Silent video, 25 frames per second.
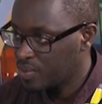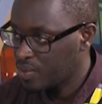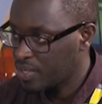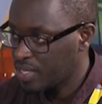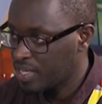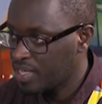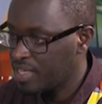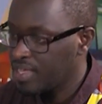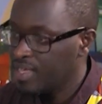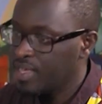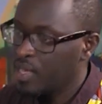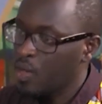
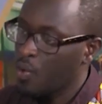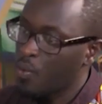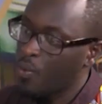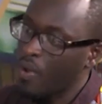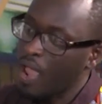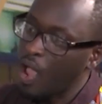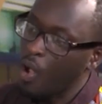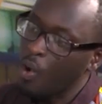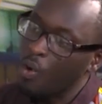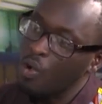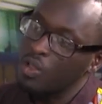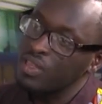okay,
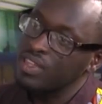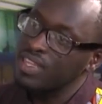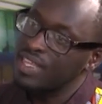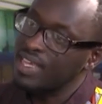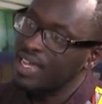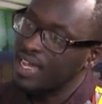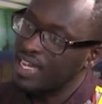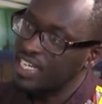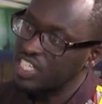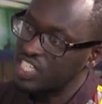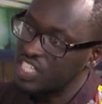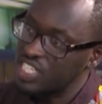where all
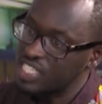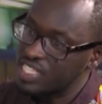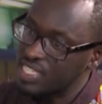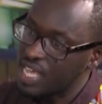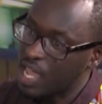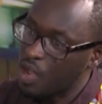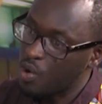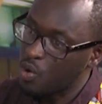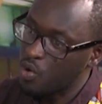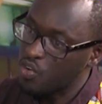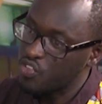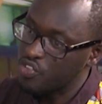the countries
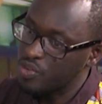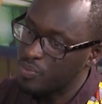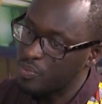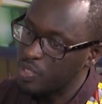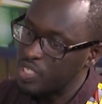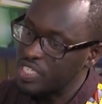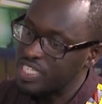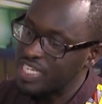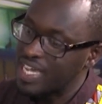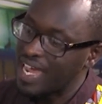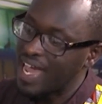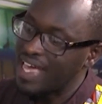are
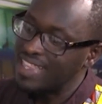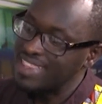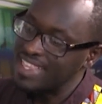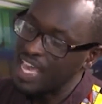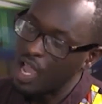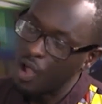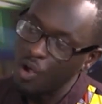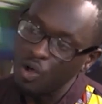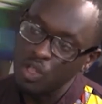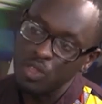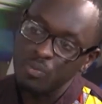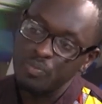contributing and
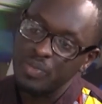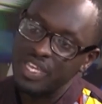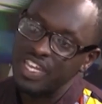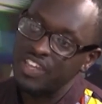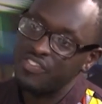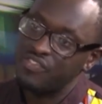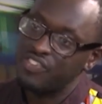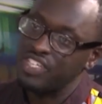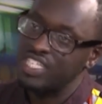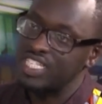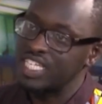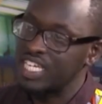they're all
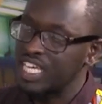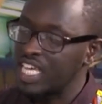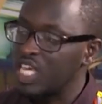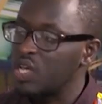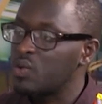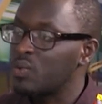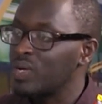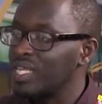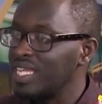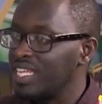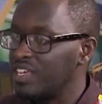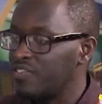benefiting
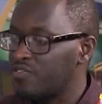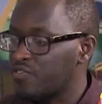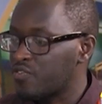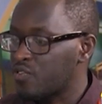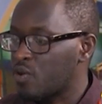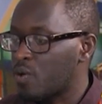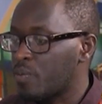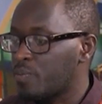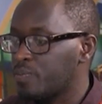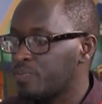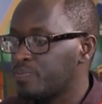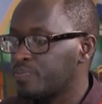equally
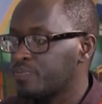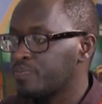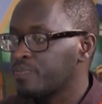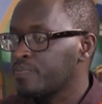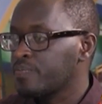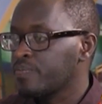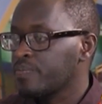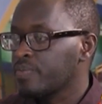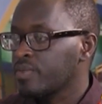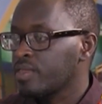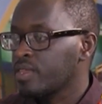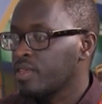from,
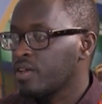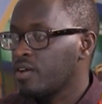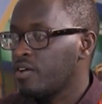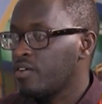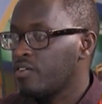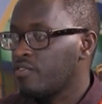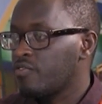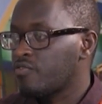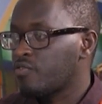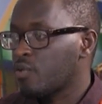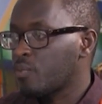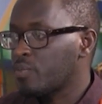
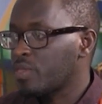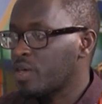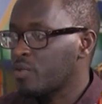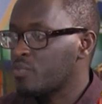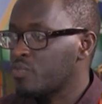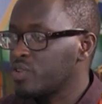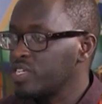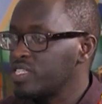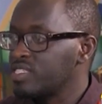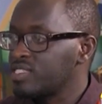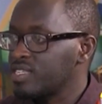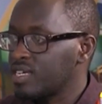from the
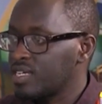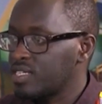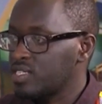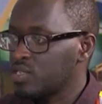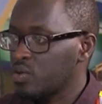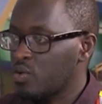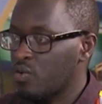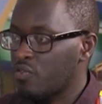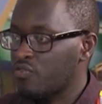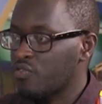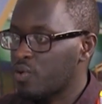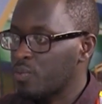
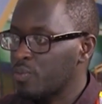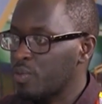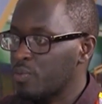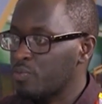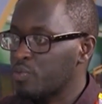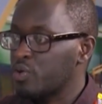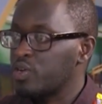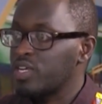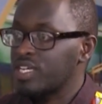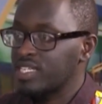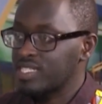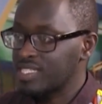research or from the
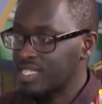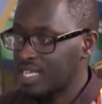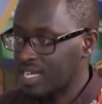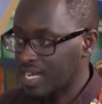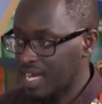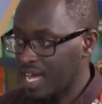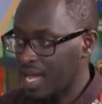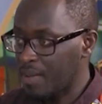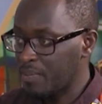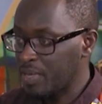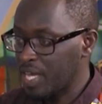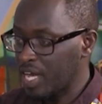products
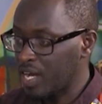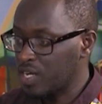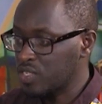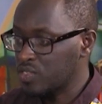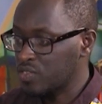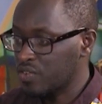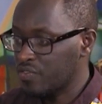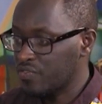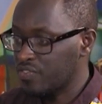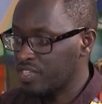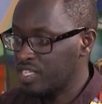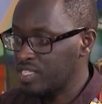that are coming
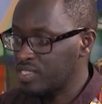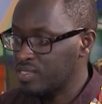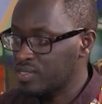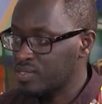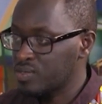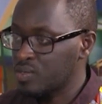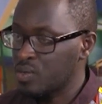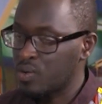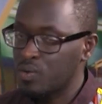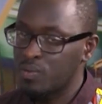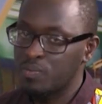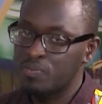out of this?
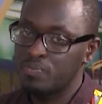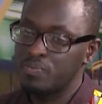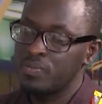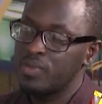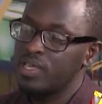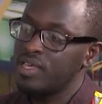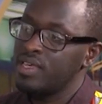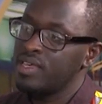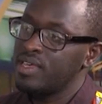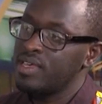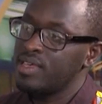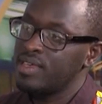So
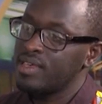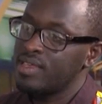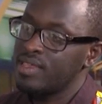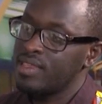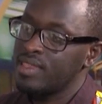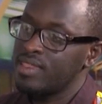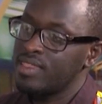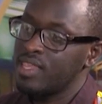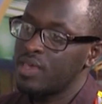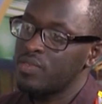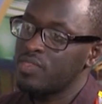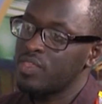
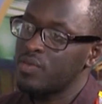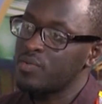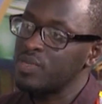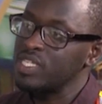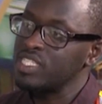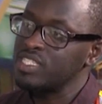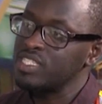th there